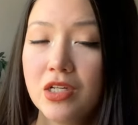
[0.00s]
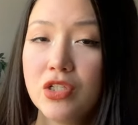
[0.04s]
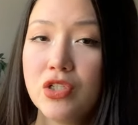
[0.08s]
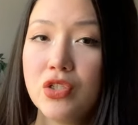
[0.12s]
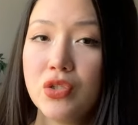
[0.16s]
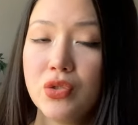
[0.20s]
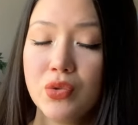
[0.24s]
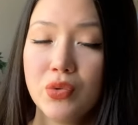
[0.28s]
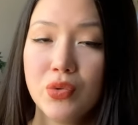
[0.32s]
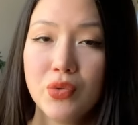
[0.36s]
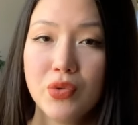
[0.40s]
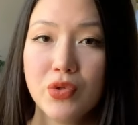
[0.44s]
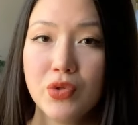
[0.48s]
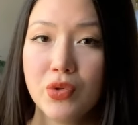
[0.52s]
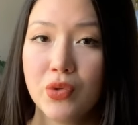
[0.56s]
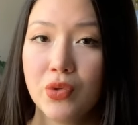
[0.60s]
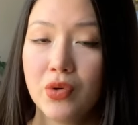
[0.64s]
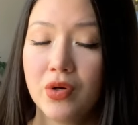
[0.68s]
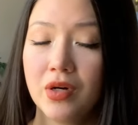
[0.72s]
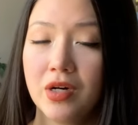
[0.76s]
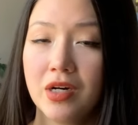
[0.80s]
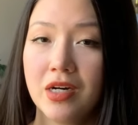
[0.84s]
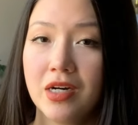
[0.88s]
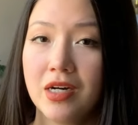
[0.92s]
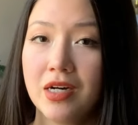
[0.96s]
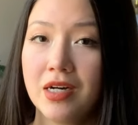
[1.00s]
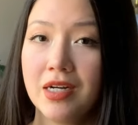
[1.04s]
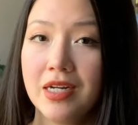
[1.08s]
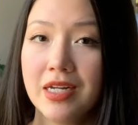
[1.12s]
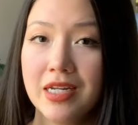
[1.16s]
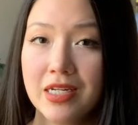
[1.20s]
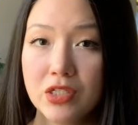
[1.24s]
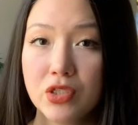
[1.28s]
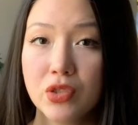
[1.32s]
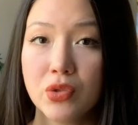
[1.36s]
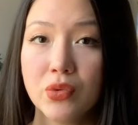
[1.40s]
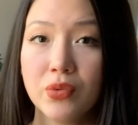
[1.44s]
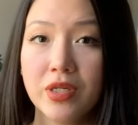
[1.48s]
to your
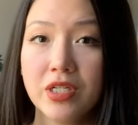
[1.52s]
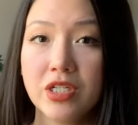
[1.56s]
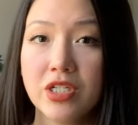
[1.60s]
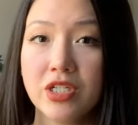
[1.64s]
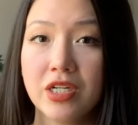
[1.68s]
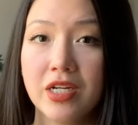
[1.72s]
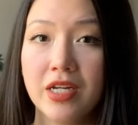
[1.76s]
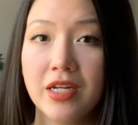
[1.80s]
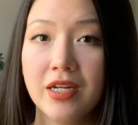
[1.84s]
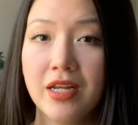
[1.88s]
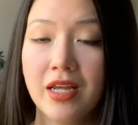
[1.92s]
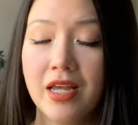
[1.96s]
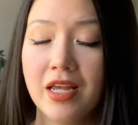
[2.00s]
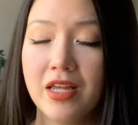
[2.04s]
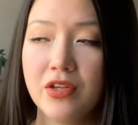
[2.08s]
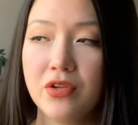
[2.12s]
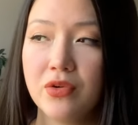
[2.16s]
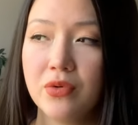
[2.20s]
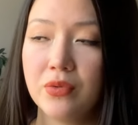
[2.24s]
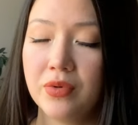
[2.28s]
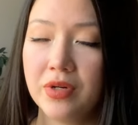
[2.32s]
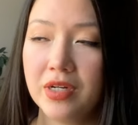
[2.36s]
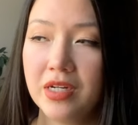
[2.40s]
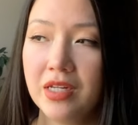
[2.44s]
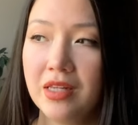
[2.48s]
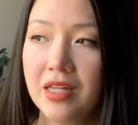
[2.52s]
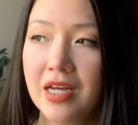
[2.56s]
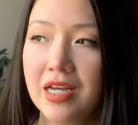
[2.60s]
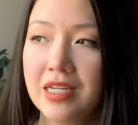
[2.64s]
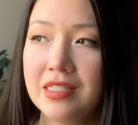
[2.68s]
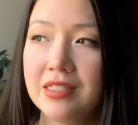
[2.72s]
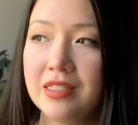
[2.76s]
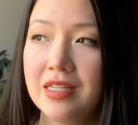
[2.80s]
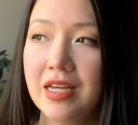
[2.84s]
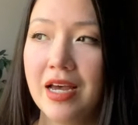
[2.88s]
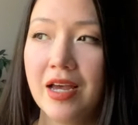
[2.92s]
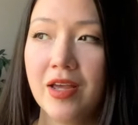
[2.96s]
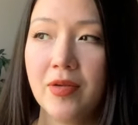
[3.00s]
intuition and you
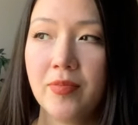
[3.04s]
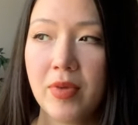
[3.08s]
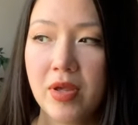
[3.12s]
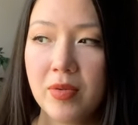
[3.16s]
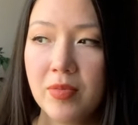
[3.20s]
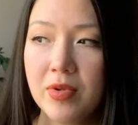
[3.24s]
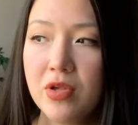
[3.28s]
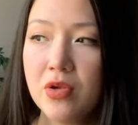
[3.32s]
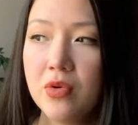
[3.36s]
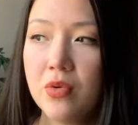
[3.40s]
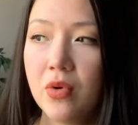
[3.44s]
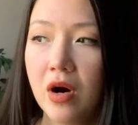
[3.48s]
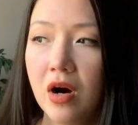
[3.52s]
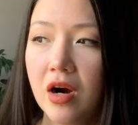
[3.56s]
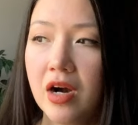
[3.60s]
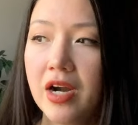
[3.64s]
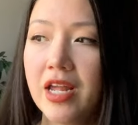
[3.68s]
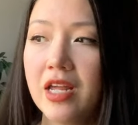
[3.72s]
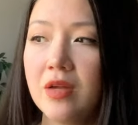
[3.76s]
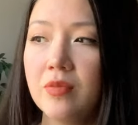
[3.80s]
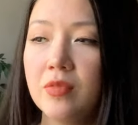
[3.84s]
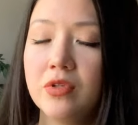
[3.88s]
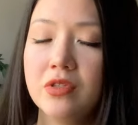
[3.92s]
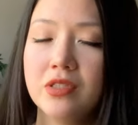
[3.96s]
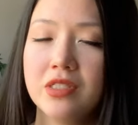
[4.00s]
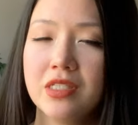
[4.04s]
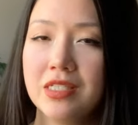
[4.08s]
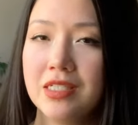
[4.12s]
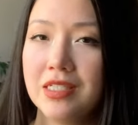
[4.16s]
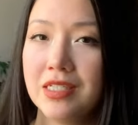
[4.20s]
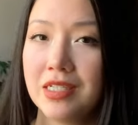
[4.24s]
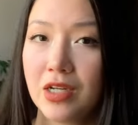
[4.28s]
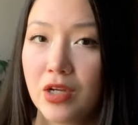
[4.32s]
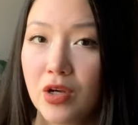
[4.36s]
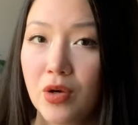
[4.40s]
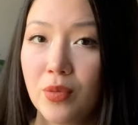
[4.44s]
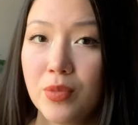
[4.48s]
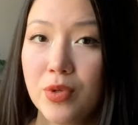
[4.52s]
realize that maybe you are able
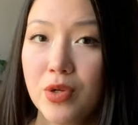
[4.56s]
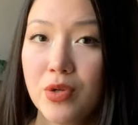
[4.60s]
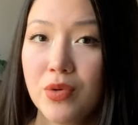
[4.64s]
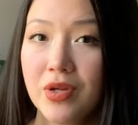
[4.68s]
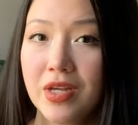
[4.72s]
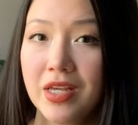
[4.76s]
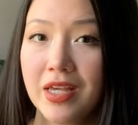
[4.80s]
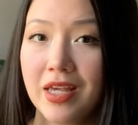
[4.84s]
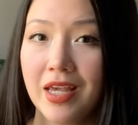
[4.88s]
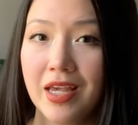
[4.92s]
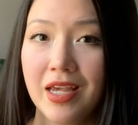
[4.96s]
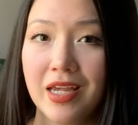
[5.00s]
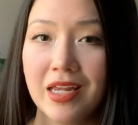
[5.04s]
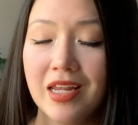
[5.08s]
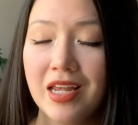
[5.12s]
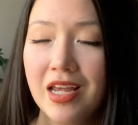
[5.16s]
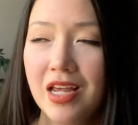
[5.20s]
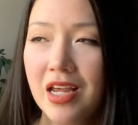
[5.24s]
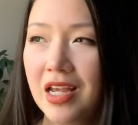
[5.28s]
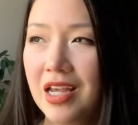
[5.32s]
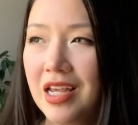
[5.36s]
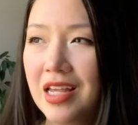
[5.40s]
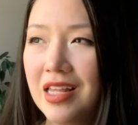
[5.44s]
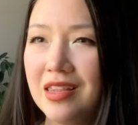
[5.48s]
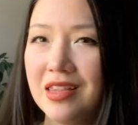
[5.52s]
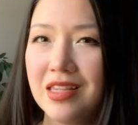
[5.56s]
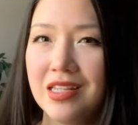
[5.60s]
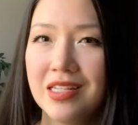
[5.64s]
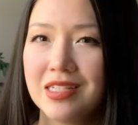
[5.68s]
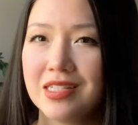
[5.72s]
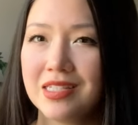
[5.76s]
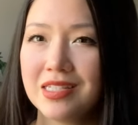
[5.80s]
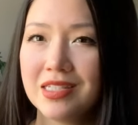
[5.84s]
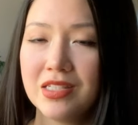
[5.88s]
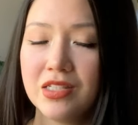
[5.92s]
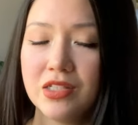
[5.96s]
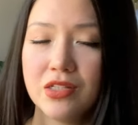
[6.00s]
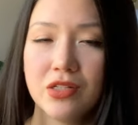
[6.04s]
to communicate in
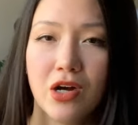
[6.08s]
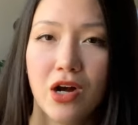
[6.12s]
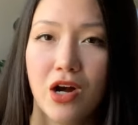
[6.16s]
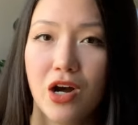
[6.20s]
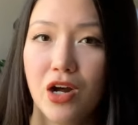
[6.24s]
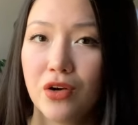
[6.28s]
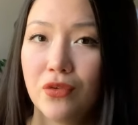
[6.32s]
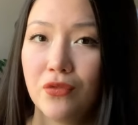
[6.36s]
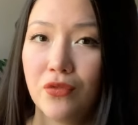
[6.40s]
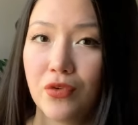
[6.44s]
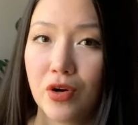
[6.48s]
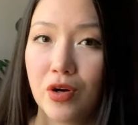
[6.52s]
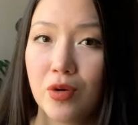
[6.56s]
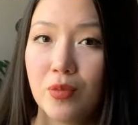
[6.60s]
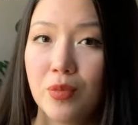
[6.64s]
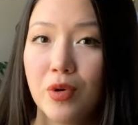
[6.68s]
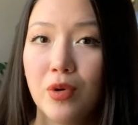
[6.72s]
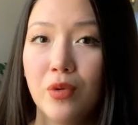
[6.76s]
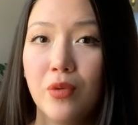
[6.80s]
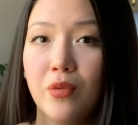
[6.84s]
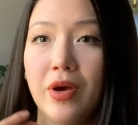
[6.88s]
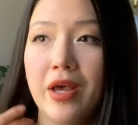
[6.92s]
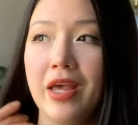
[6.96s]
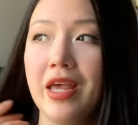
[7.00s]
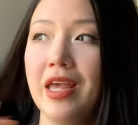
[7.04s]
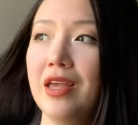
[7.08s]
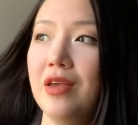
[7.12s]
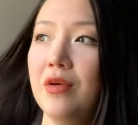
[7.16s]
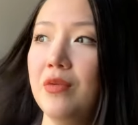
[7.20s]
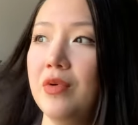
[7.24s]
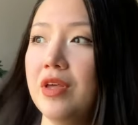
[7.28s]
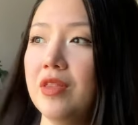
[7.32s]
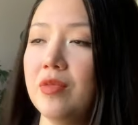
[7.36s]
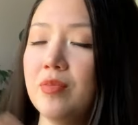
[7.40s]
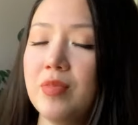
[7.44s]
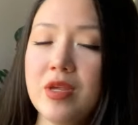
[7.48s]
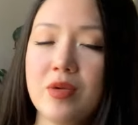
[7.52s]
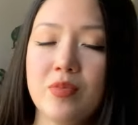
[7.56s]
this nonverbal way
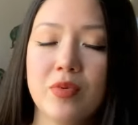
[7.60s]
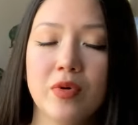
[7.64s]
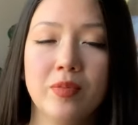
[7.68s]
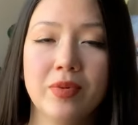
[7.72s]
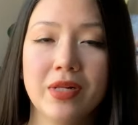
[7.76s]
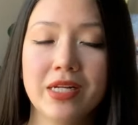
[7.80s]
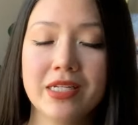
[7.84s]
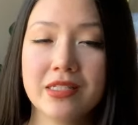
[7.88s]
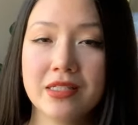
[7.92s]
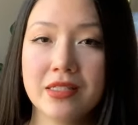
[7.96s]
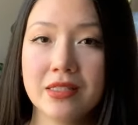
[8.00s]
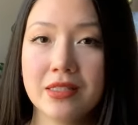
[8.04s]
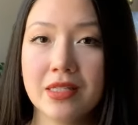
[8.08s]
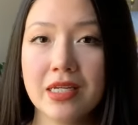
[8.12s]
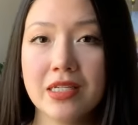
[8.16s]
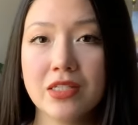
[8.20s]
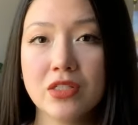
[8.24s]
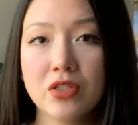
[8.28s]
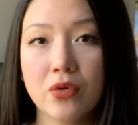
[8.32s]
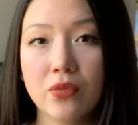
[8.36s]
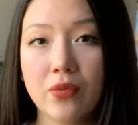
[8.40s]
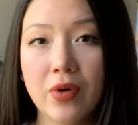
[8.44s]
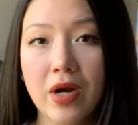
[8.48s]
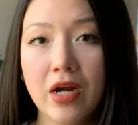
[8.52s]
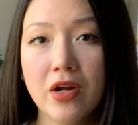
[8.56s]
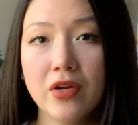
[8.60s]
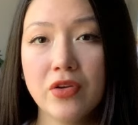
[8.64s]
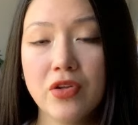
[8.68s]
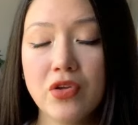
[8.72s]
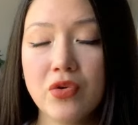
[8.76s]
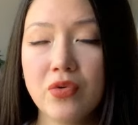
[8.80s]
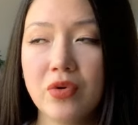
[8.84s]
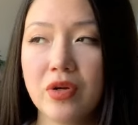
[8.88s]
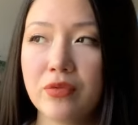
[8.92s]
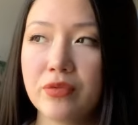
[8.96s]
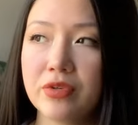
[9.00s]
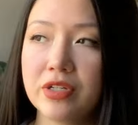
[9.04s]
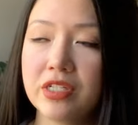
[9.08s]
with people, places, things around
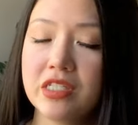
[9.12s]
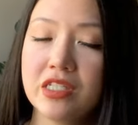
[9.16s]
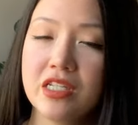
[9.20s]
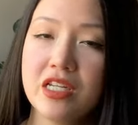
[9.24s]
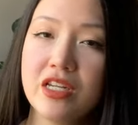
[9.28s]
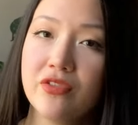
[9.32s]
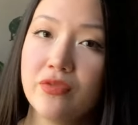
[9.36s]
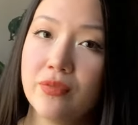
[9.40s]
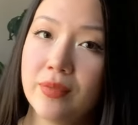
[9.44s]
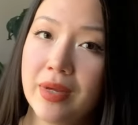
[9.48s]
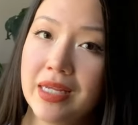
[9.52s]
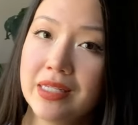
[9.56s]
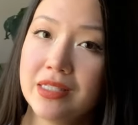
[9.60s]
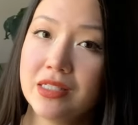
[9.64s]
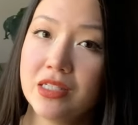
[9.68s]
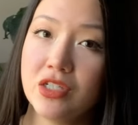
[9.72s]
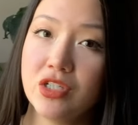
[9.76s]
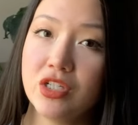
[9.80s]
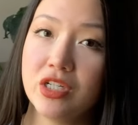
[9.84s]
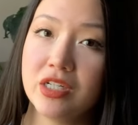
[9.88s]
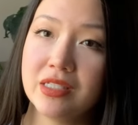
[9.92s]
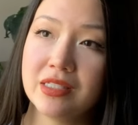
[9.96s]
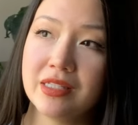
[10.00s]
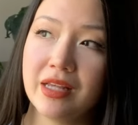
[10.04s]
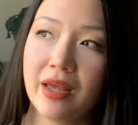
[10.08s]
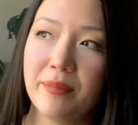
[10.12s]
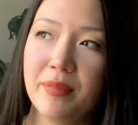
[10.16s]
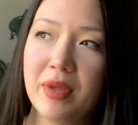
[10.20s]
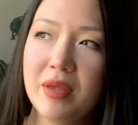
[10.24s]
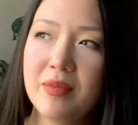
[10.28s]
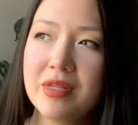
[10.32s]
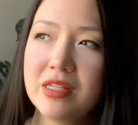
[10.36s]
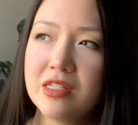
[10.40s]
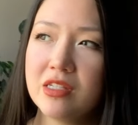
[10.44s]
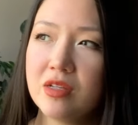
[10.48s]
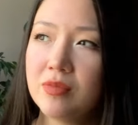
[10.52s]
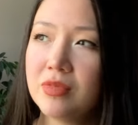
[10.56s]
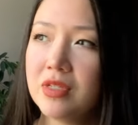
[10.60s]
you, and receive messages that
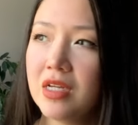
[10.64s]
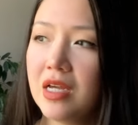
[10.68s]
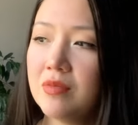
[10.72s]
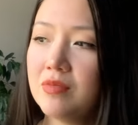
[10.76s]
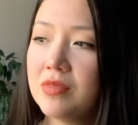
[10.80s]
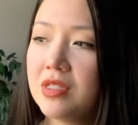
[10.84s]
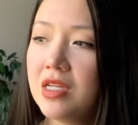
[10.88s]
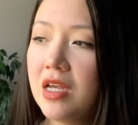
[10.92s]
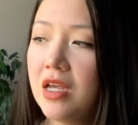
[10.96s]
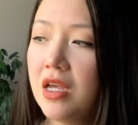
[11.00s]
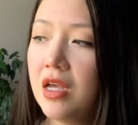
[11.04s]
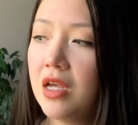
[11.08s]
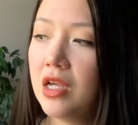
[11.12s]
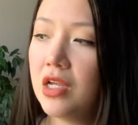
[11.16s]
maybe sometimes